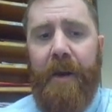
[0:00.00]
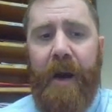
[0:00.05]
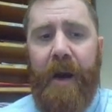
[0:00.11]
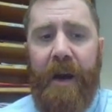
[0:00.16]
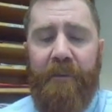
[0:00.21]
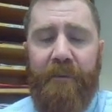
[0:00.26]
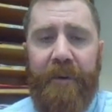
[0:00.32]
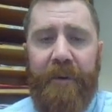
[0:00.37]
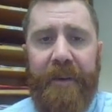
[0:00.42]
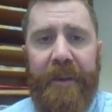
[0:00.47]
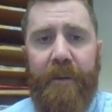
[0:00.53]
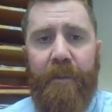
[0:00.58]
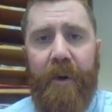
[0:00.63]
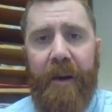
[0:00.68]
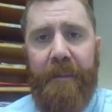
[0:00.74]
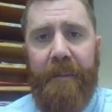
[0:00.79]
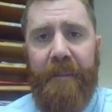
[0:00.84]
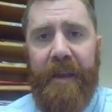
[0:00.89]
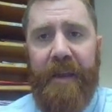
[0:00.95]
I really
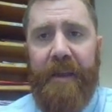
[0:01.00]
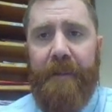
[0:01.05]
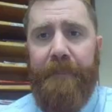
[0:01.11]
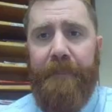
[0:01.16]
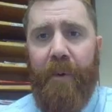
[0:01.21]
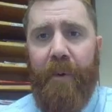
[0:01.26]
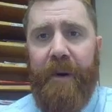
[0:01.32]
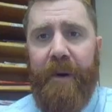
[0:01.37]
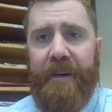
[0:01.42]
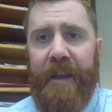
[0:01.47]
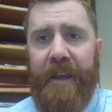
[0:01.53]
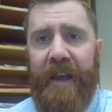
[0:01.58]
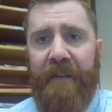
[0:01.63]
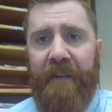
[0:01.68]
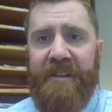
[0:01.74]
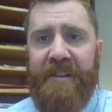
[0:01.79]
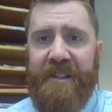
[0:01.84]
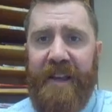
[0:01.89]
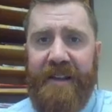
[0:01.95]
want to make a point to
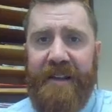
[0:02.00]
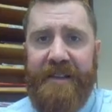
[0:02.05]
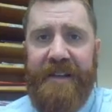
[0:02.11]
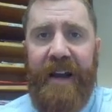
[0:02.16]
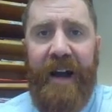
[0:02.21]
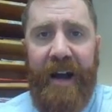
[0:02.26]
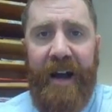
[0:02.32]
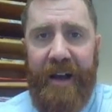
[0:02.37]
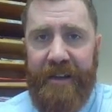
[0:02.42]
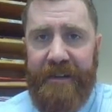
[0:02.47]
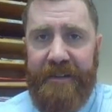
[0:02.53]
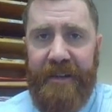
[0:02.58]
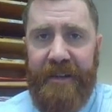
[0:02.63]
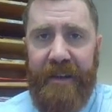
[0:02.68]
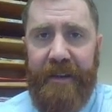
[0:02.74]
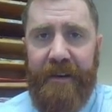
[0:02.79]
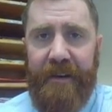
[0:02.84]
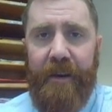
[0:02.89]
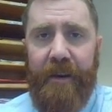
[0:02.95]
emphasize
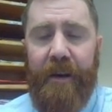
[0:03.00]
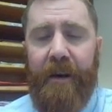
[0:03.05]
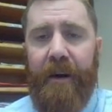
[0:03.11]
content.